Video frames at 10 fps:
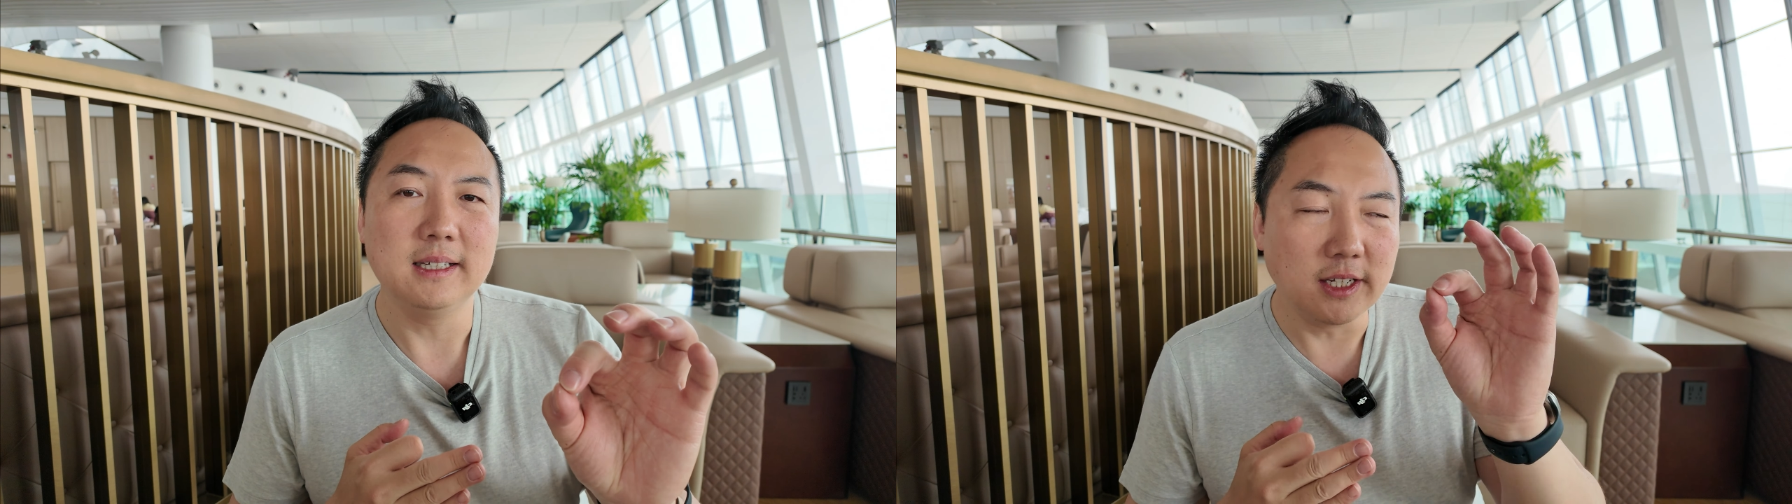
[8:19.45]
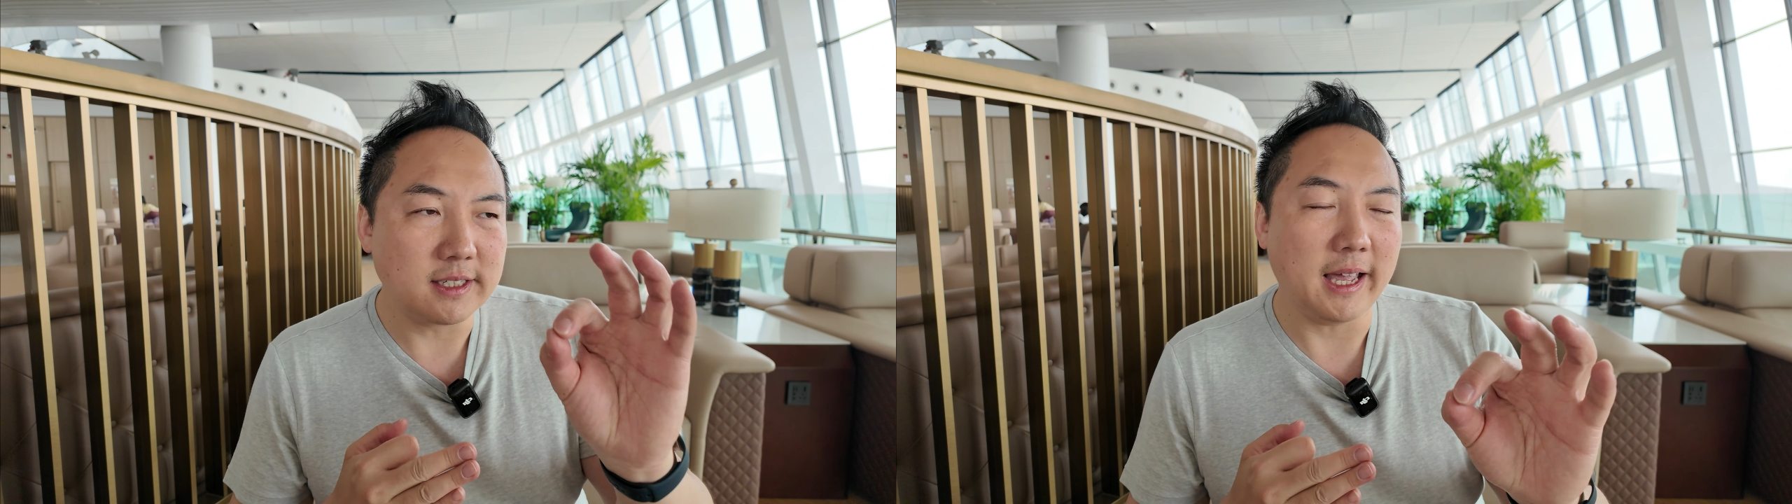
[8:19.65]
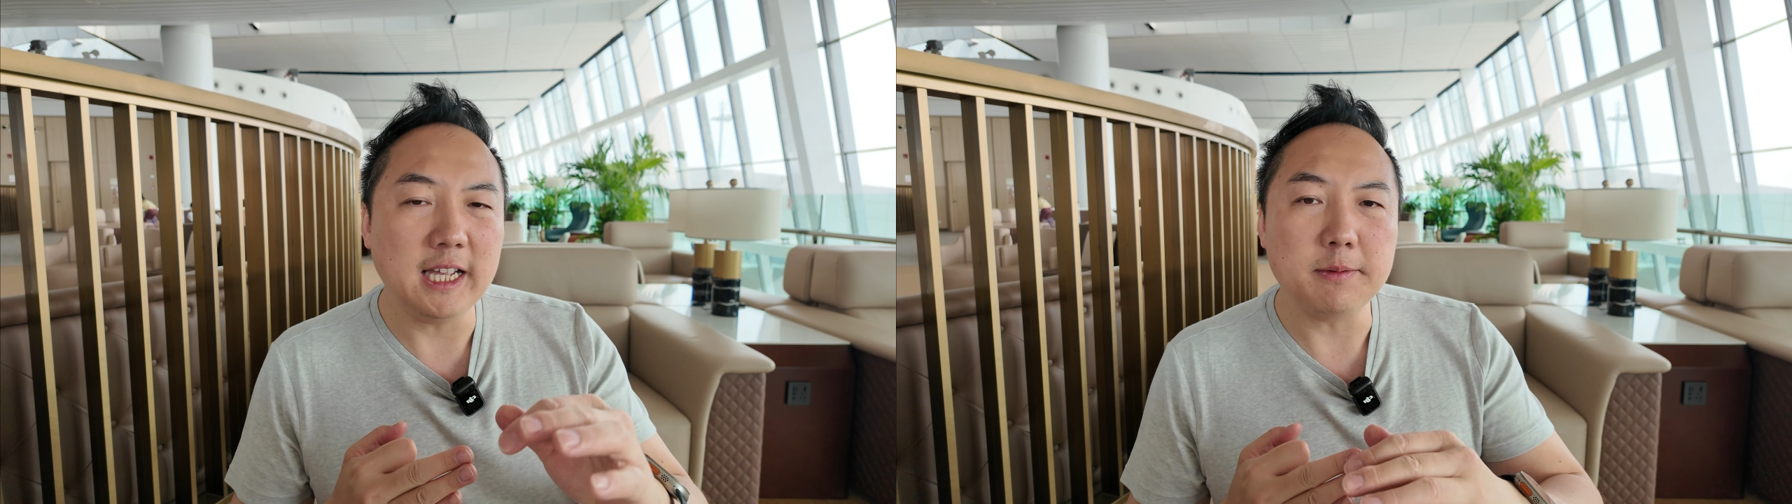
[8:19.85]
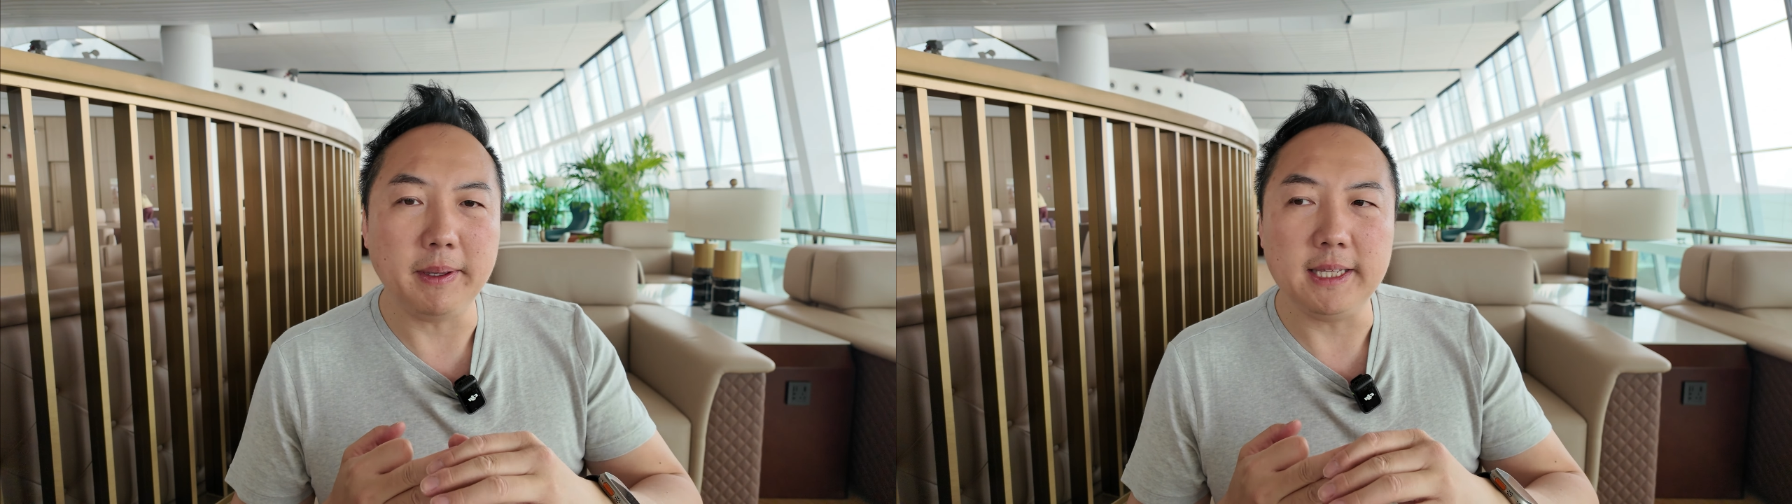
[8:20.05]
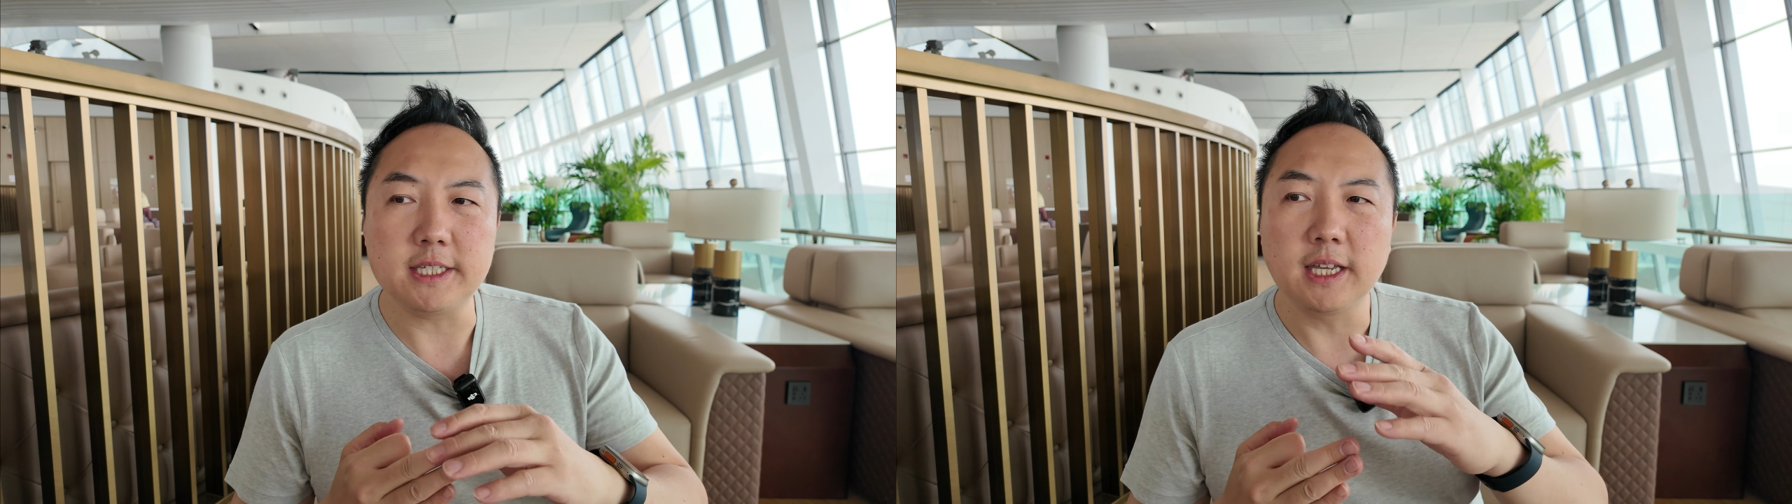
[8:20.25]
Sustained
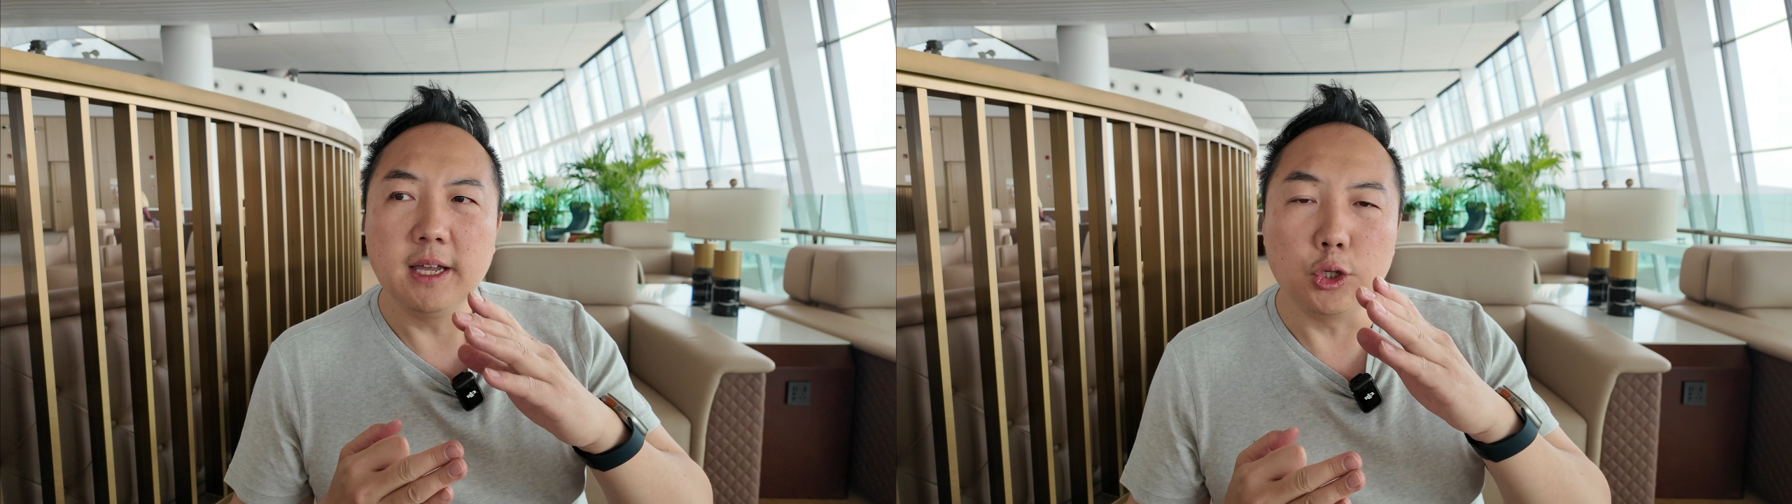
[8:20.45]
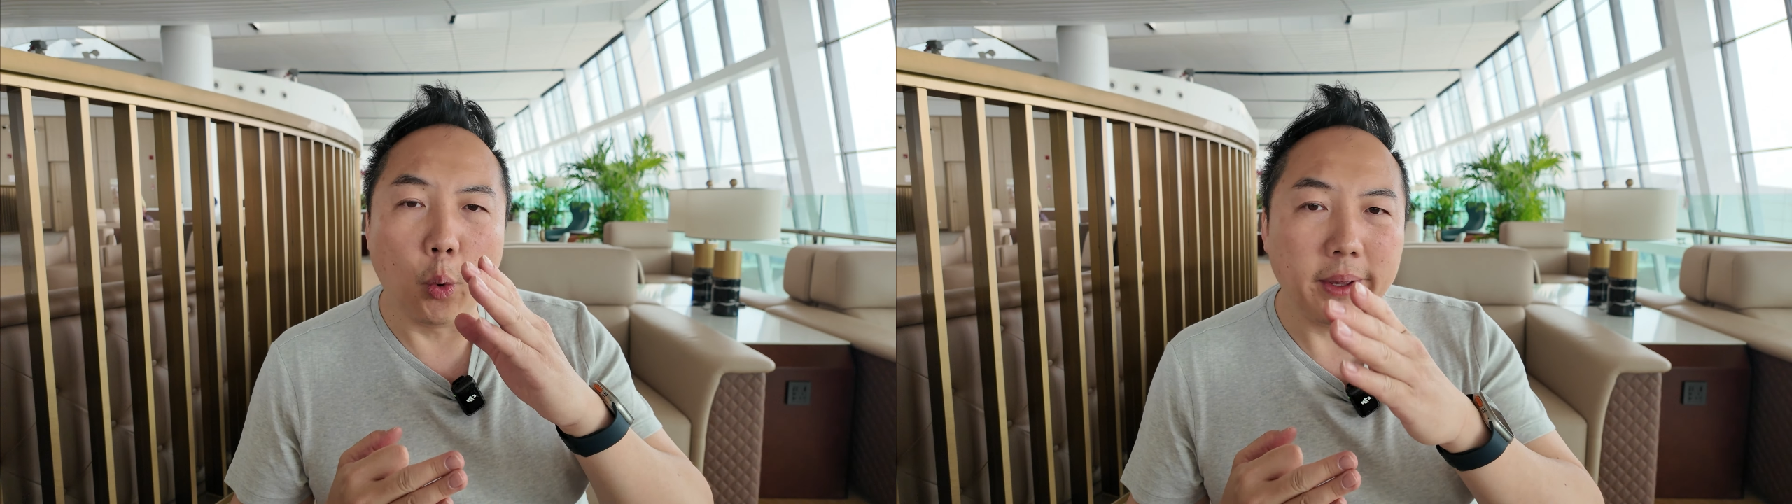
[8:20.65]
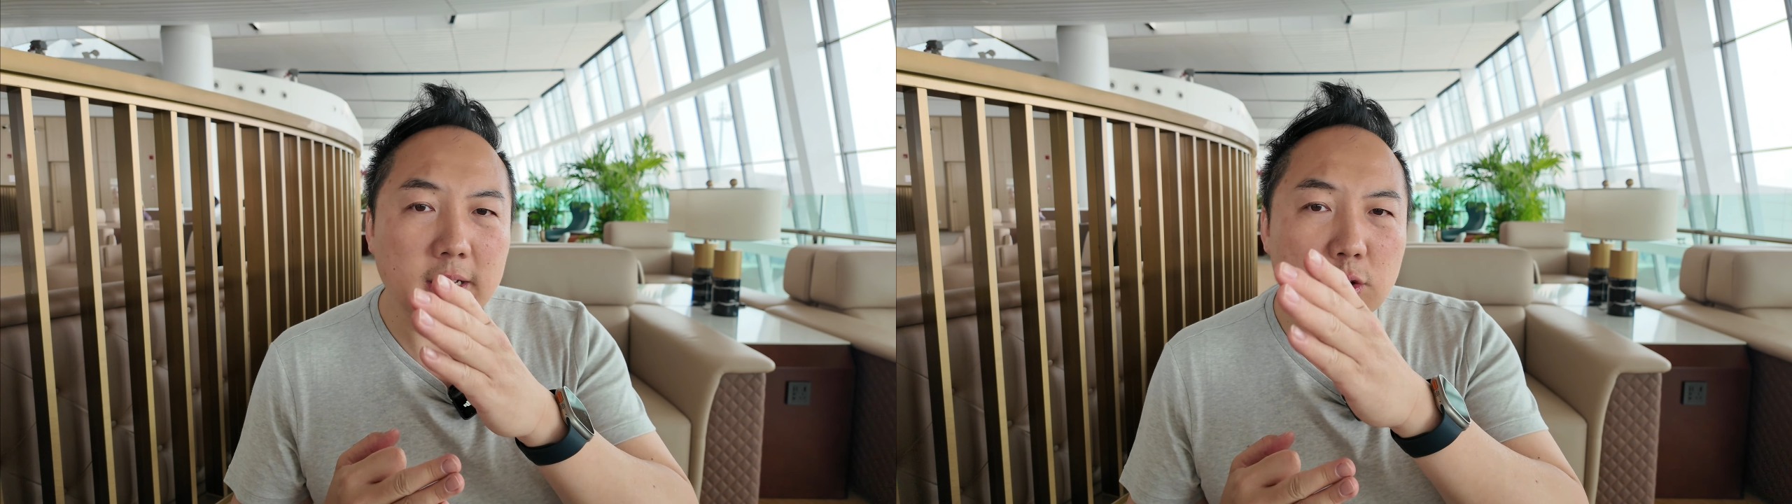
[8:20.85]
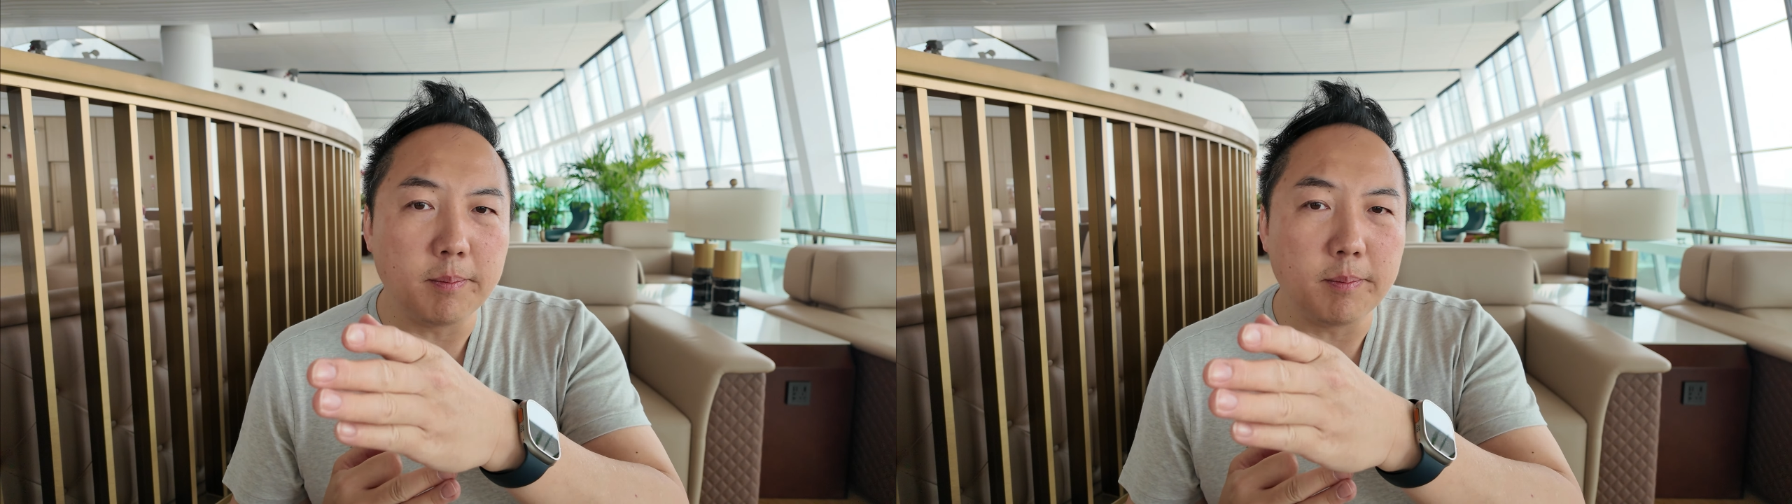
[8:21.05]
means going into